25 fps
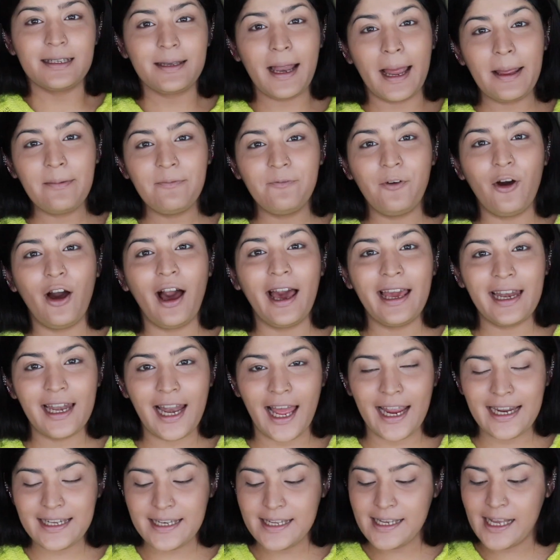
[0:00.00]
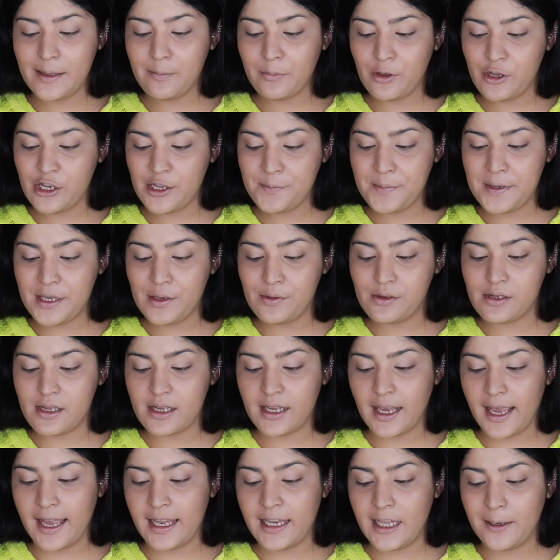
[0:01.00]
Time for highlighting. I'm going to be
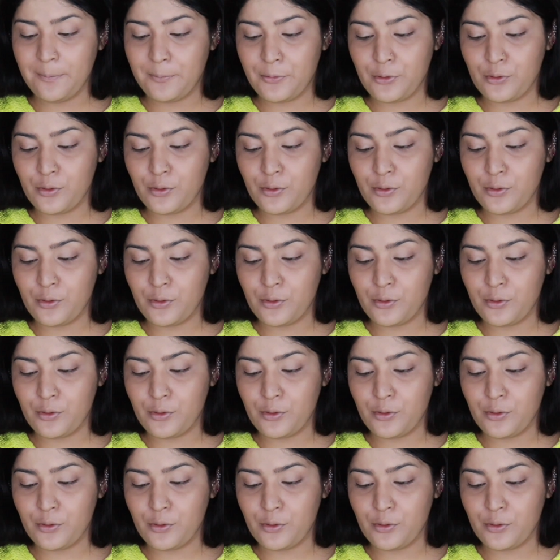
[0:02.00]
using LA